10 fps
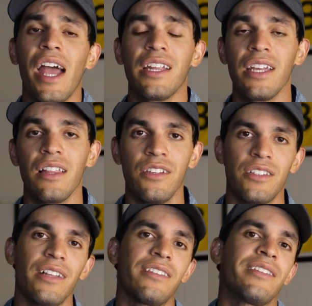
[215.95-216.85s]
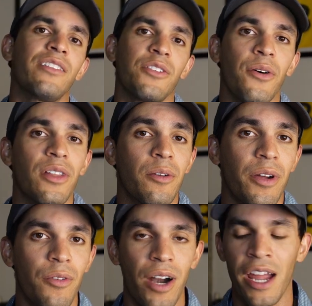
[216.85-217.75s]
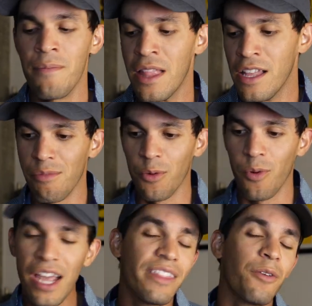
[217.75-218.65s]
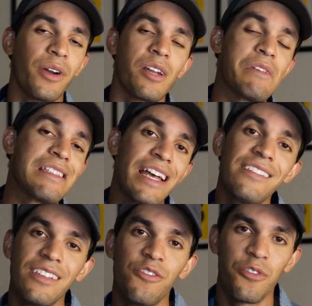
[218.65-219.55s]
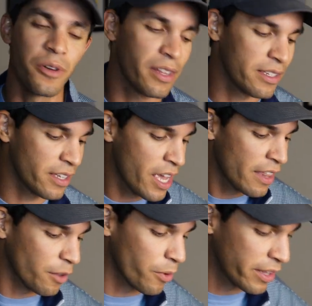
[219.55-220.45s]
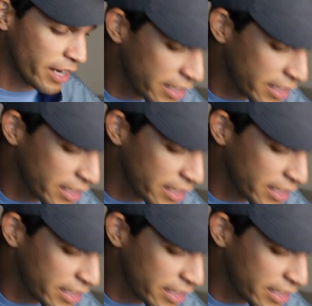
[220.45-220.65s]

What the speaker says: and heely shots tend to go a little bit right. The way that we're going to be testing for this, the way that